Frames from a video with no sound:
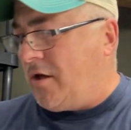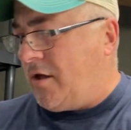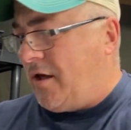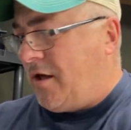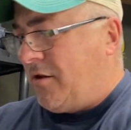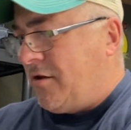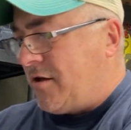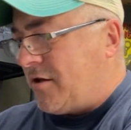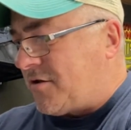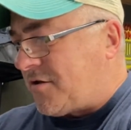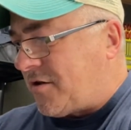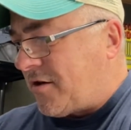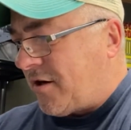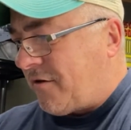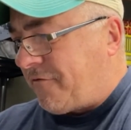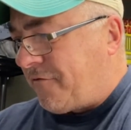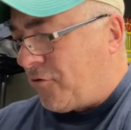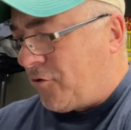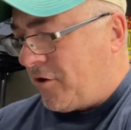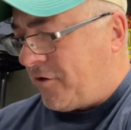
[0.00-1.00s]
in this
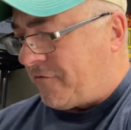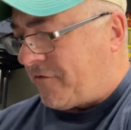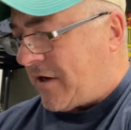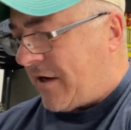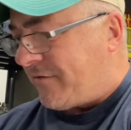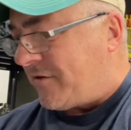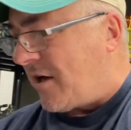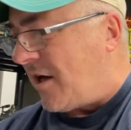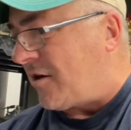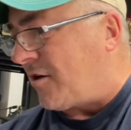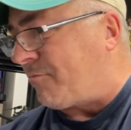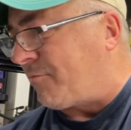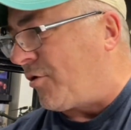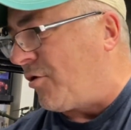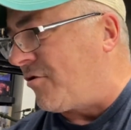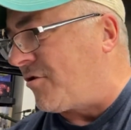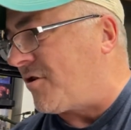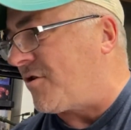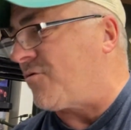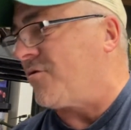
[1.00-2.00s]
$45
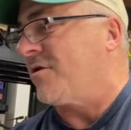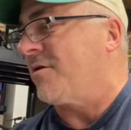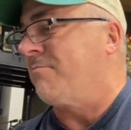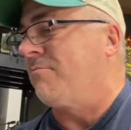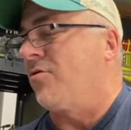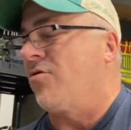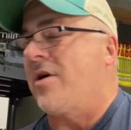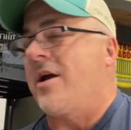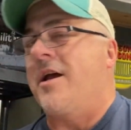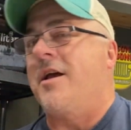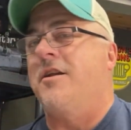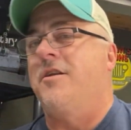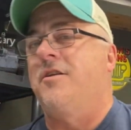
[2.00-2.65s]
purchase was a brand